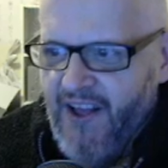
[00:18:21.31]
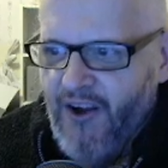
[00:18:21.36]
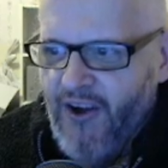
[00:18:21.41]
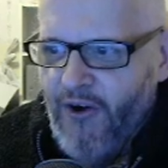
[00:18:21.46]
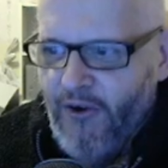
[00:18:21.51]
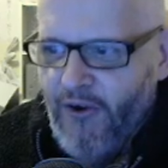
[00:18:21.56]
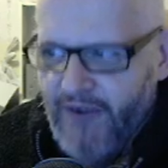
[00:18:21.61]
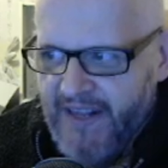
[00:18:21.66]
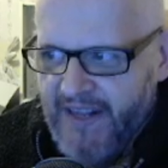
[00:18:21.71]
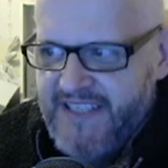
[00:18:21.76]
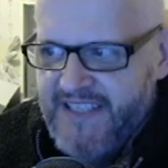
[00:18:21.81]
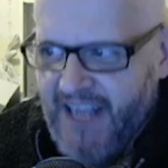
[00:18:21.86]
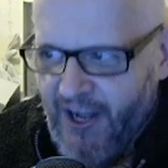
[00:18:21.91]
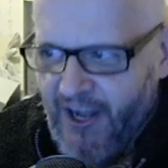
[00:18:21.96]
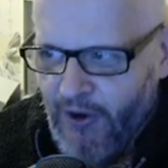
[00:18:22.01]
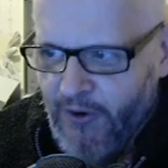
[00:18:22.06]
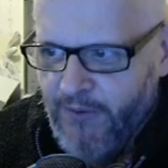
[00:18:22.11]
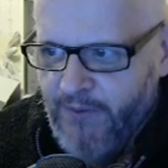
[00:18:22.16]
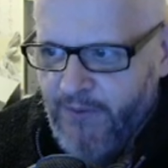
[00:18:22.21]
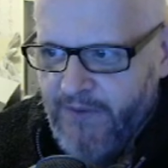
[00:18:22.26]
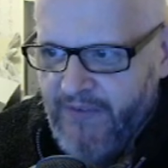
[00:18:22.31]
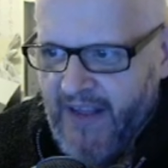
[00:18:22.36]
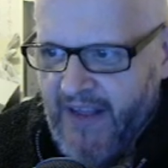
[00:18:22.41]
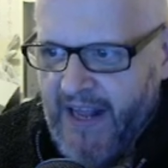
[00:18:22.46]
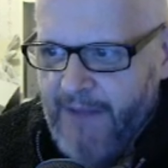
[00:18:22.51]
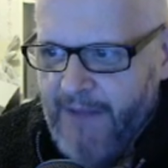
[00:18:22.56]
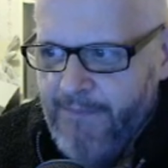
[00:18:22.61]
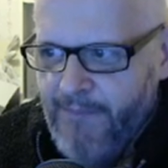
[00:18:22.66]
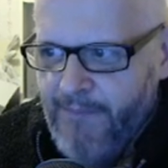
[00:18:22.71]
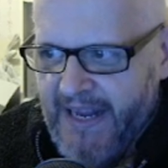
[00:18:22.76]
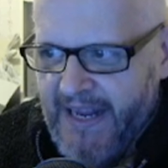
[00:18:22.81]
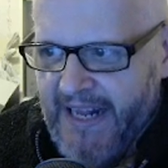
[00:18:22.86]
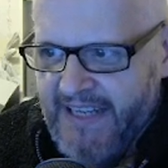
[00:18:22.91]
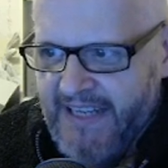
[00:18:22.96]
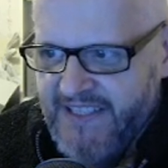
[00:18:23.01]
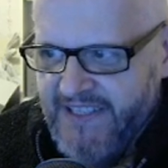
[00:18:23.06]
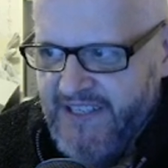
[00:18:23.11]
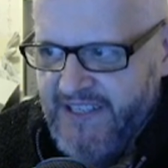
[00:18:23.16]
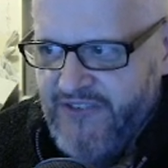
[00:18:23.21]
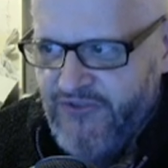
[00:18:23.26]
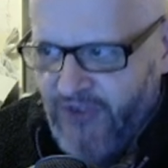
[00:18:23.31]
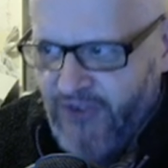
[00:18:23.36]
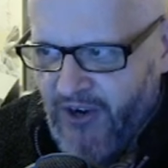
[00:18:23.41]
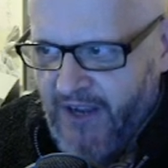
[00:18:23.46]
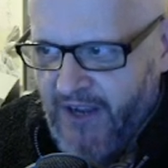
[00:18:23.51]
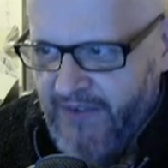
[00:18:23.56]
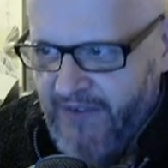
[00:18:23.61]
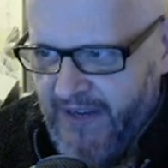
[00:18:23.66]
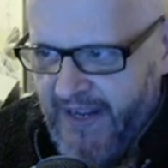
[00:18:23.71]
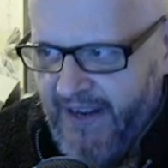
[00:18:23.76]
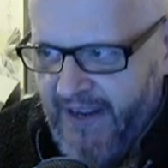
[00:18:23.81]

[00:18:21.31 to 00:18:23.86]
on its own without me actually driving it,